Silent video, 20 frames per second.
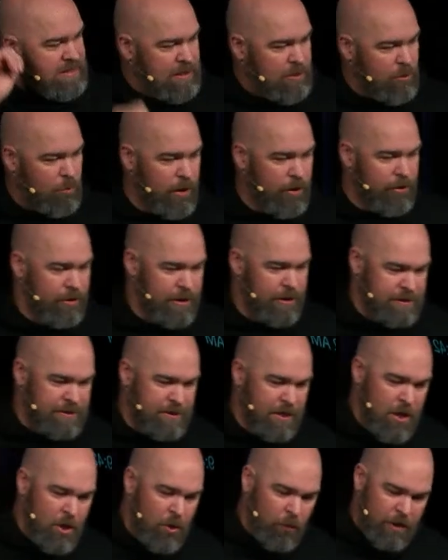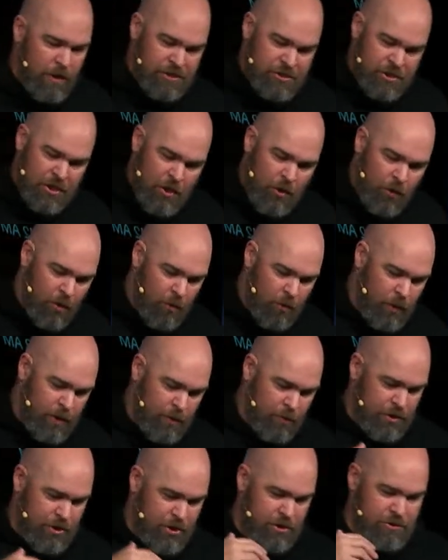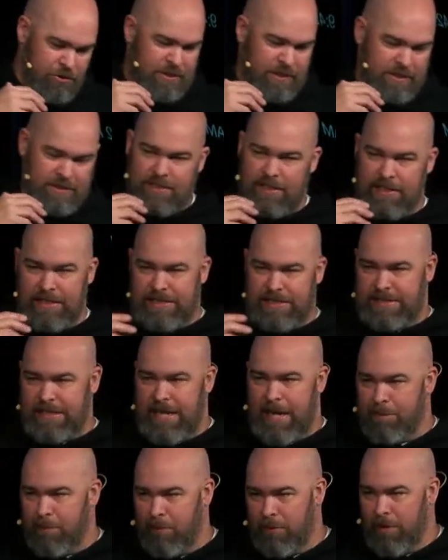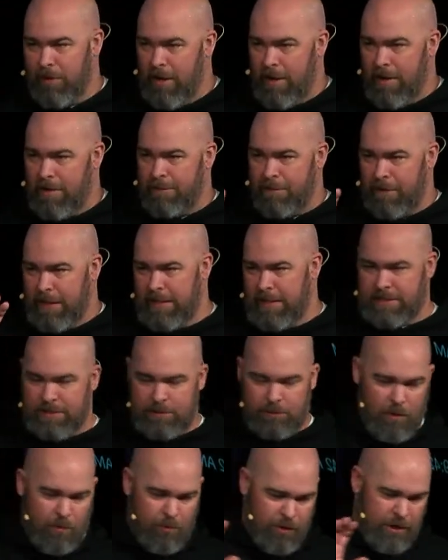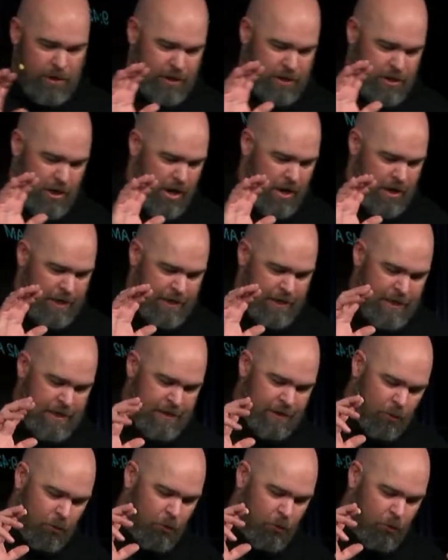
in the wilderness, which we will use as an example of, and this is what we're going to call it, the